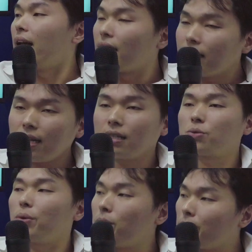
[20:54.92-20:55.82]
And then that
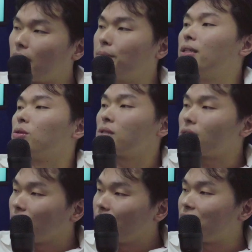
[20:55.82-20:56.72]
is when we come in to
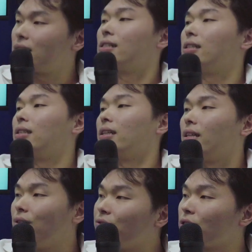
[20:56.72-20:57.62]
start investing in
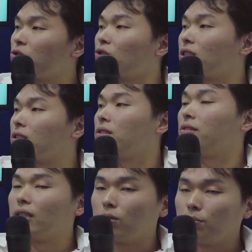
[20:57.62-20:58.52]
the infrastructure,
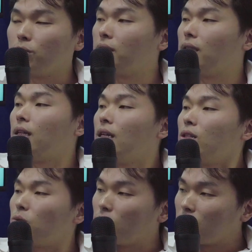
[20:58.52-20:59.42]
right? right to build right. the
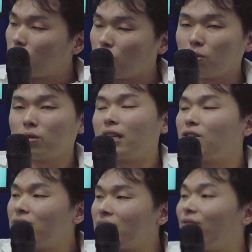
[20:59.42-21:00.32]
to, to you know
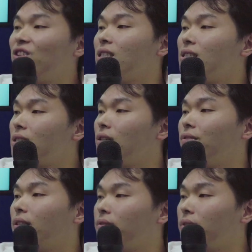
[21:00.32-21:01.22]
increase efficiency right.
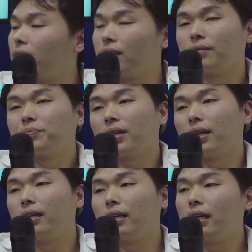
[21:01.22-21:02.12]
of it. Yeah.
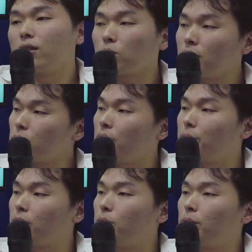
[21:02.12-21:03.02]
And, and and so that's
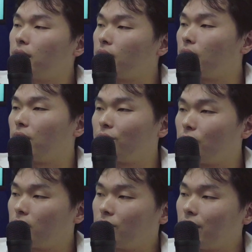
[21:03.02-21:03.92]
what we're doing uh,
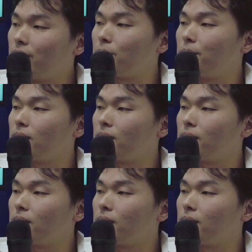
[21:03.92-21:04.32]
for the various